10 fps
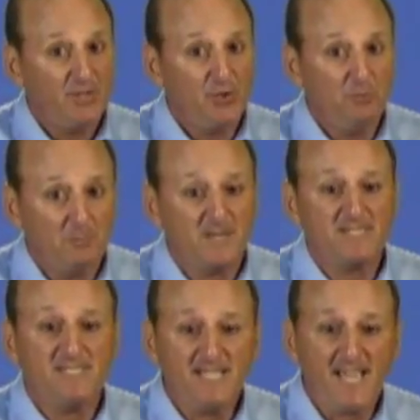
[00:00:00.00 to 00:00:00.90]
you
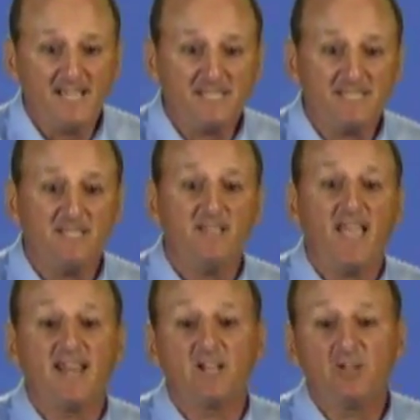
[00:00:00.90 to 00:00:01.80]
must test
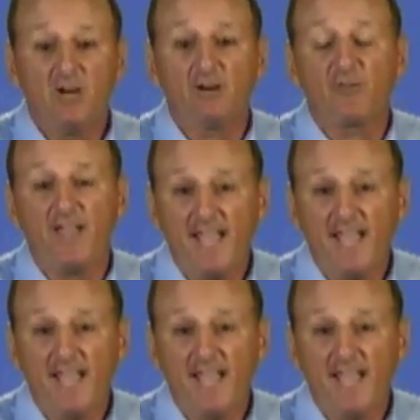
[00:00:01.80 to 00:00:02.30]
and uncover